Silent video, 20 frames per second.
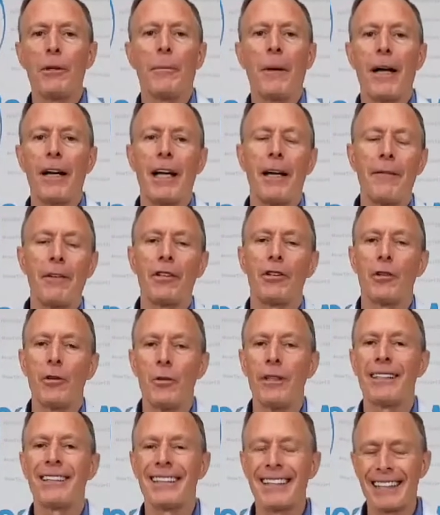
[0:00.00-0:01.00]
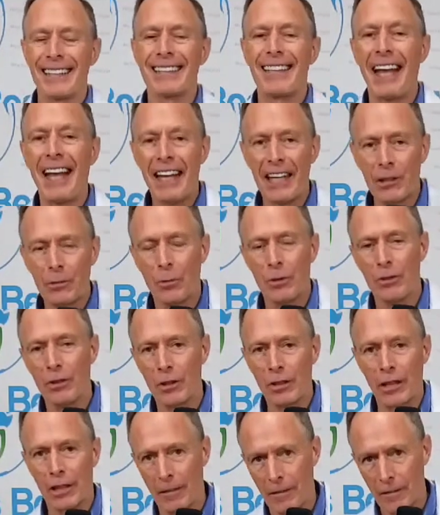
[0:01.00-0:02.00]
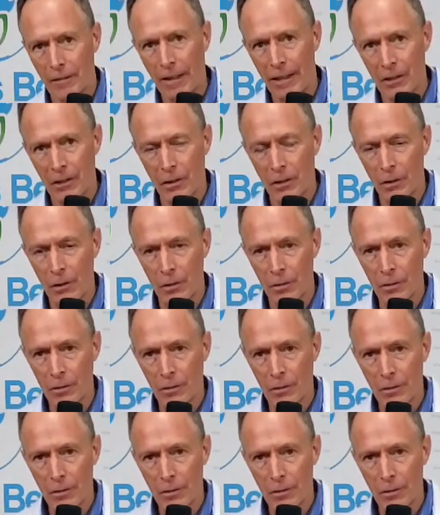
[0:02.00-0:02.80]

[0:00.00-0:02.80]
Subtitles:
about every 2 to 6 days once you get in phase 2.